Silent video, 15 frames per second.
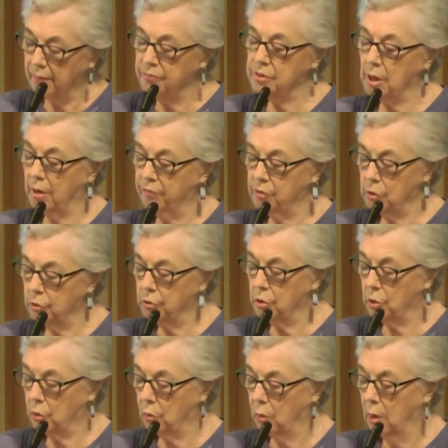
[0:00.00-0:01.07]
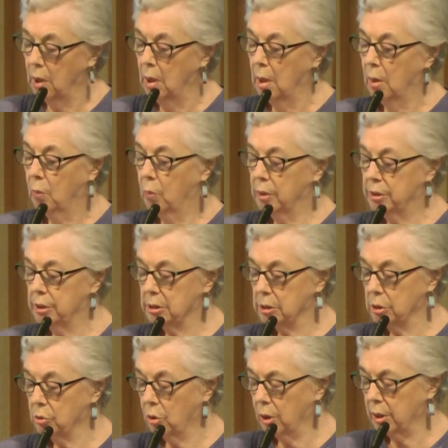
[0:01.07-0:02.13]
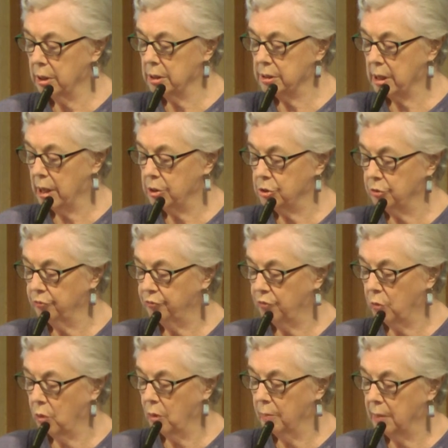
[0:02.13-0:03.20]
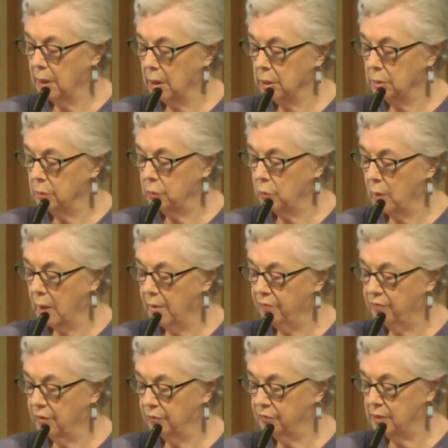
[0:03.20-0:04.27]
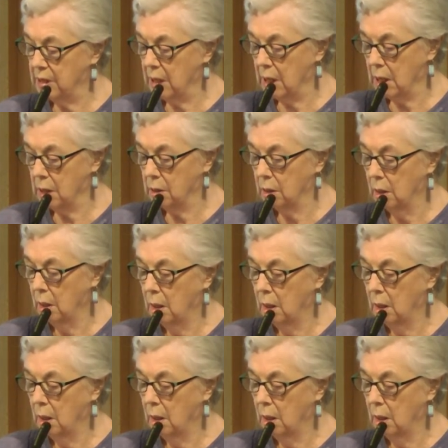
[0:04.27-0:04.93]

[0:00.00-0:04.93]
of UU, which is an organization formed in 2015